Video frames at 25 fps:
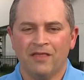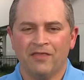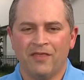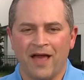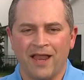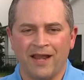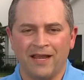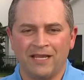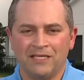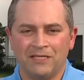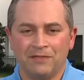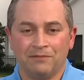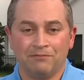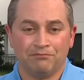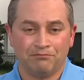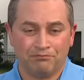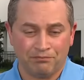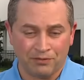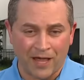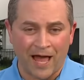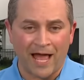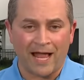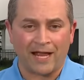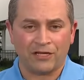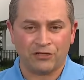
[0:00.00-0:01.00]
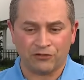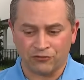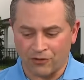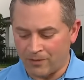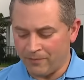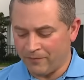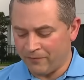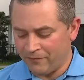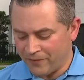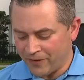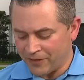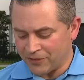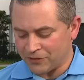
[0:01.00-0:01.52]
that it's black
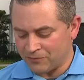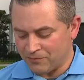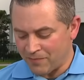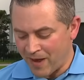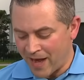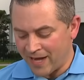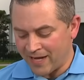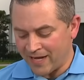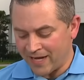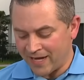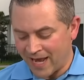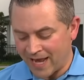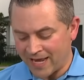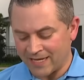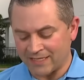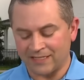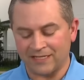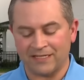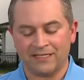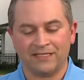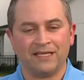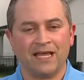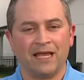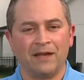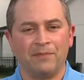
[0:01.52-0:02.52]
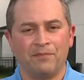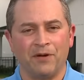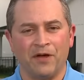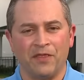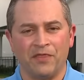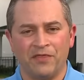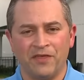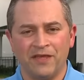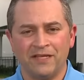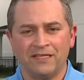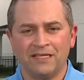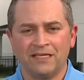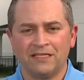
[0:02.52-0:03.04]
drumfish mating, as you said.
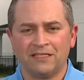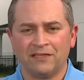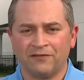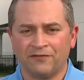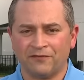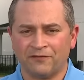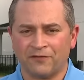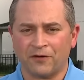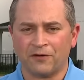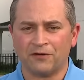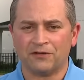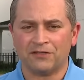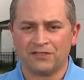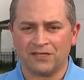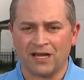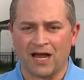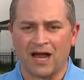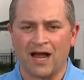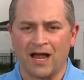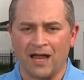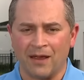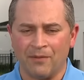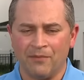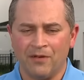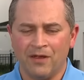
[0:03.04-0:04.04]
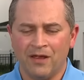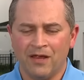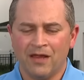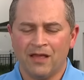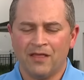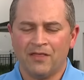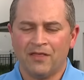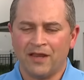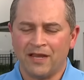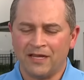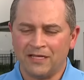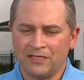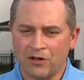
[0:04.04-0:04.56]
But this is the first time
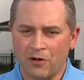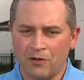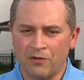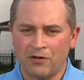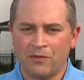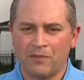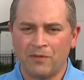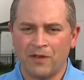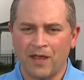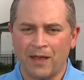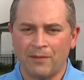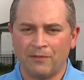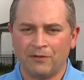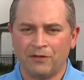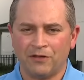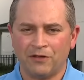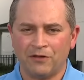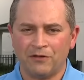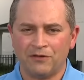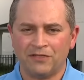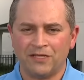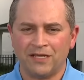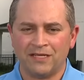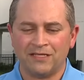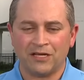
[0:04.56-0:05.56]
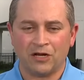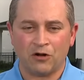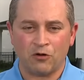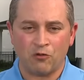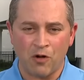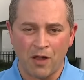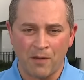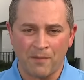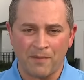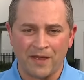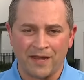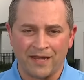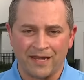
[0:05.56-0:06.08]
that he's going to be able to use his
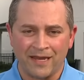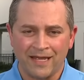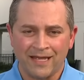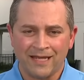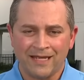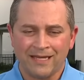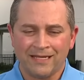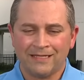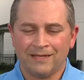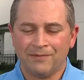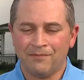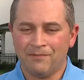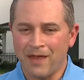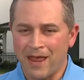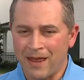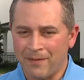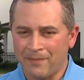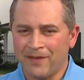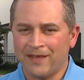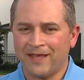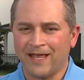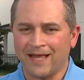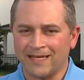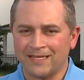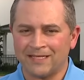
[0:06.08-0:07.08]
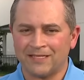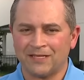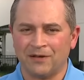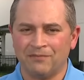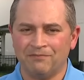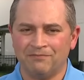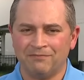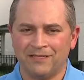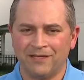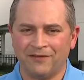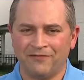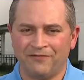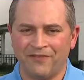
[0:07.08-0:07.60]
equipment to maybe get
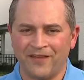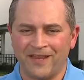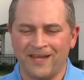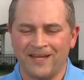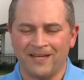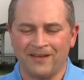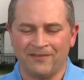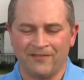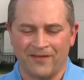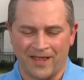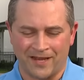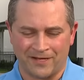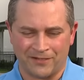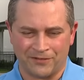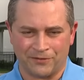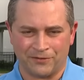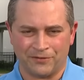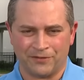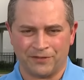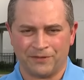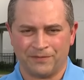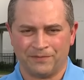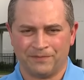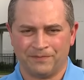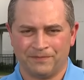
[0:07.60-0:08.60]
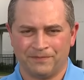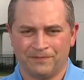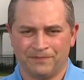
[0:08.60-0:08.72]
some definitive answers.